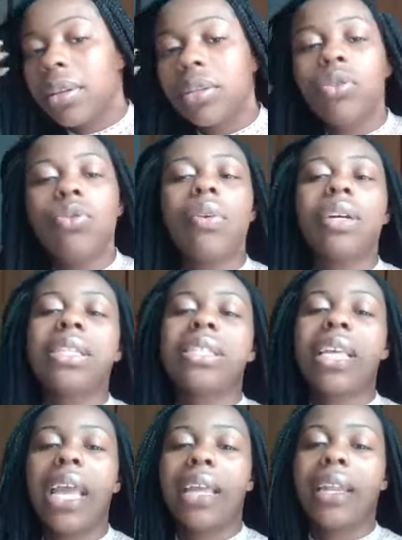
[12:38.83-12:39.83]
Do you
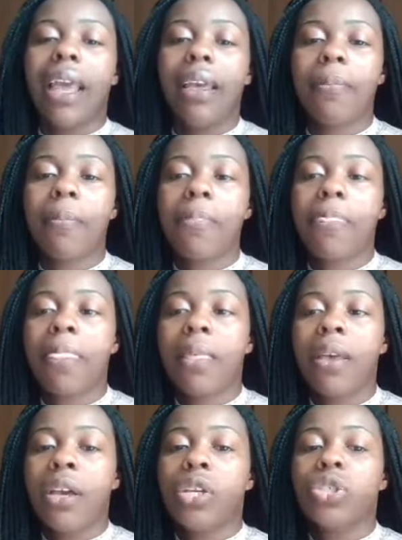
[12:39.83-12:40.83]
understand that?
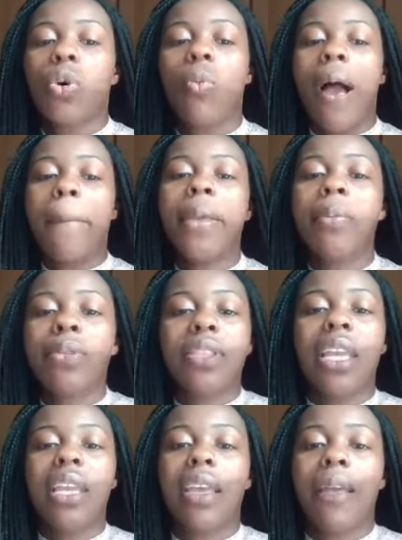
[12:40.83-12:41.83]
So while people
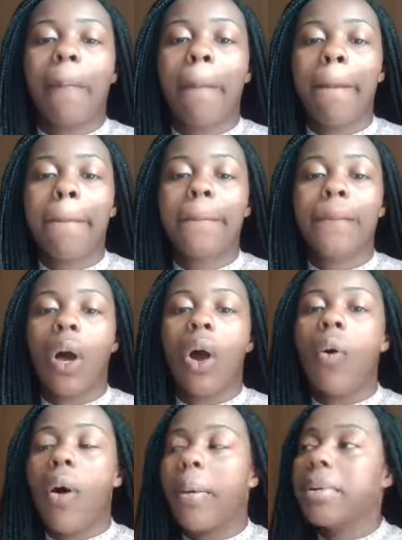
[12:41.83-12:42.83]
thinking,
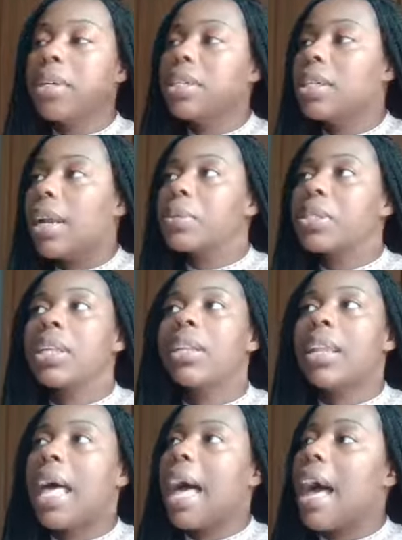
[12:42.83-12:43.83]
oh, I'm good, I'm still
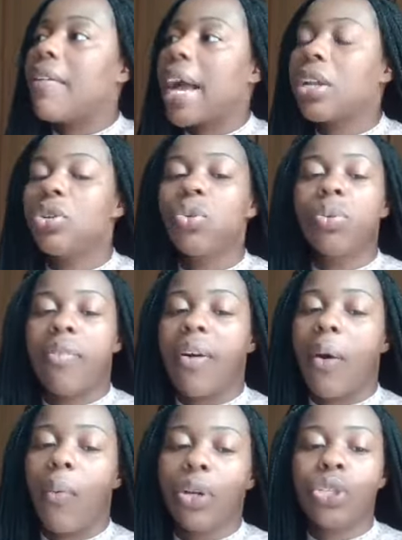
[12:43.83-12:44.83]
alive, I can do whatever I
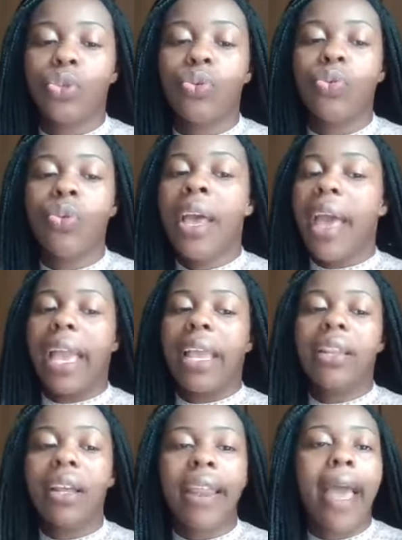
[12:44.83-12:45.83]
wanted to, ain't
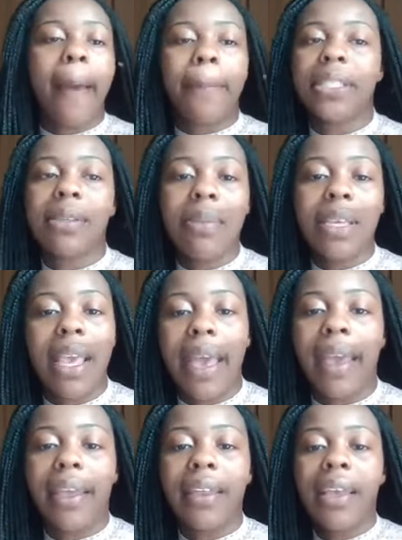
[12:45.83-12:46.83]
nothing happened to me
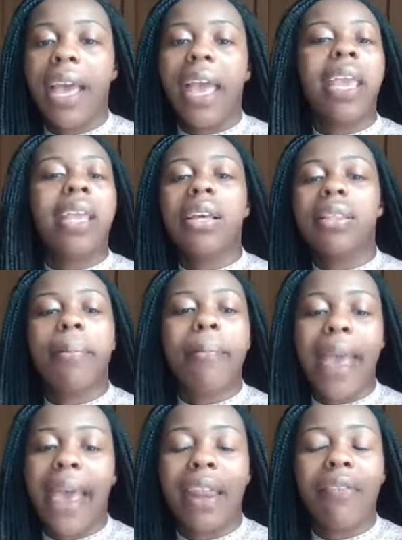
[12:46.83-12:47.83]
yet, ain't nothing
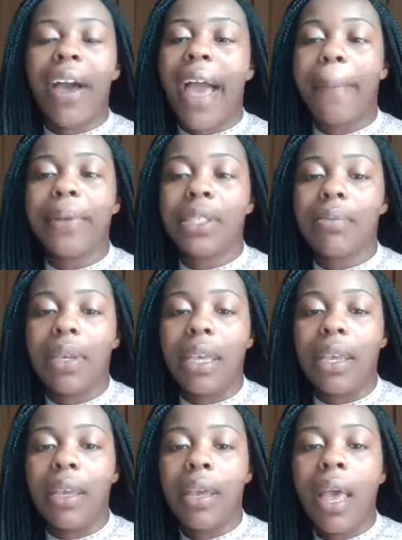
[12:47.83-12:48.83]
bad ever happened to
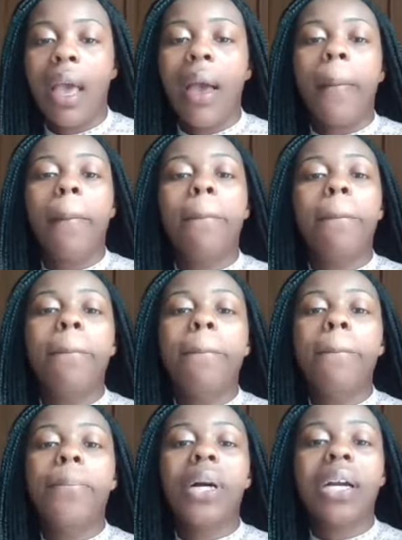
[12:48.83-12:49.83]
me.
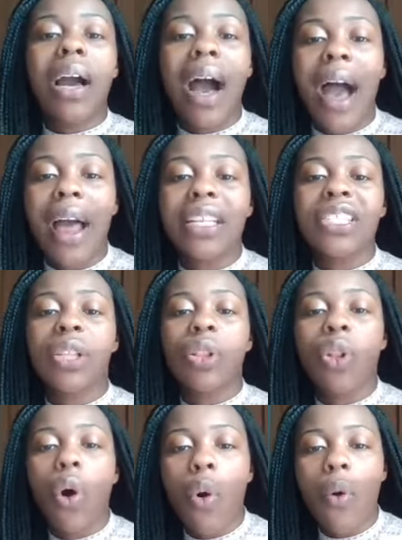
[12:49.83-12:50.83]
But God is
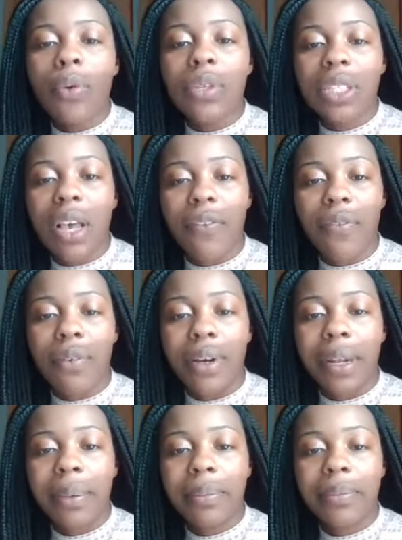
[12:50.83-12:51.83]
long suffering.